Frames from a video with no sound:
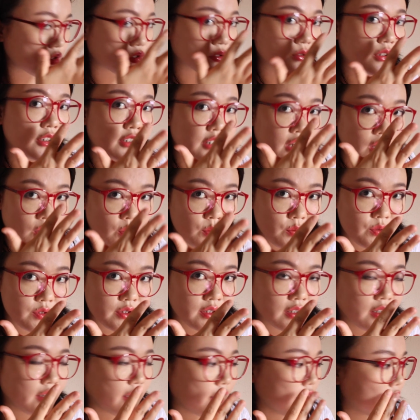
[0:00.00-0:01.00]
to the
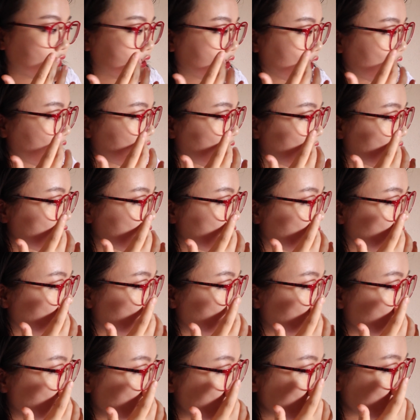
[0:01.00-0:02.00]
nose, they are getting
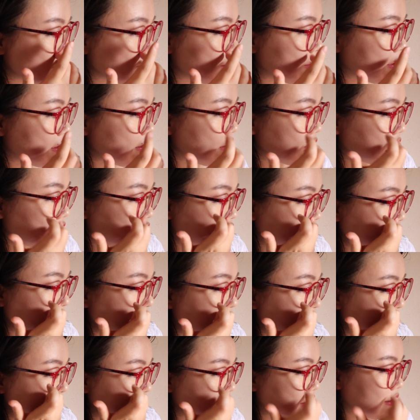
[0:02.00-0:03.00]
a little bit of
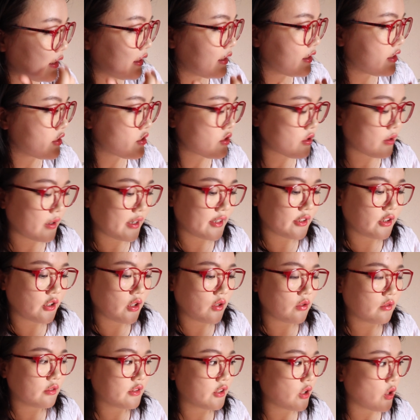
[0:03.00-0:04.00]
shine. So I
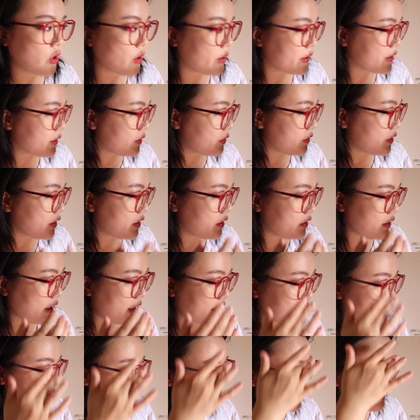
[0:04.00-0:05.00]
know the oil
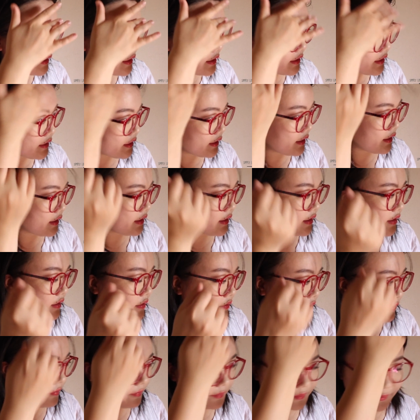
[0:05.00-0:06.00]
underneath
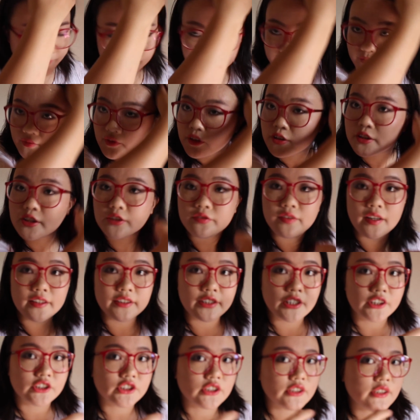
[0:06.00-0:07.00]
the
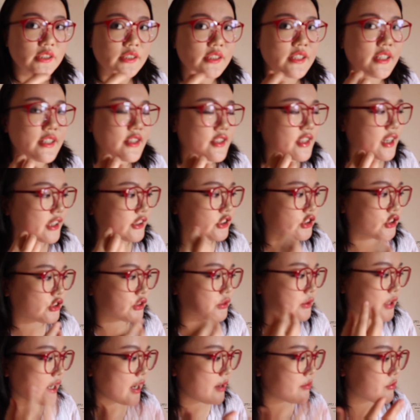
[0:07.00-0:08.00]
foundation starting
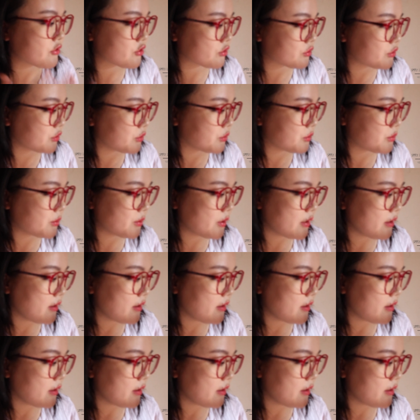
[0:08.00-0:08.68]
to come through.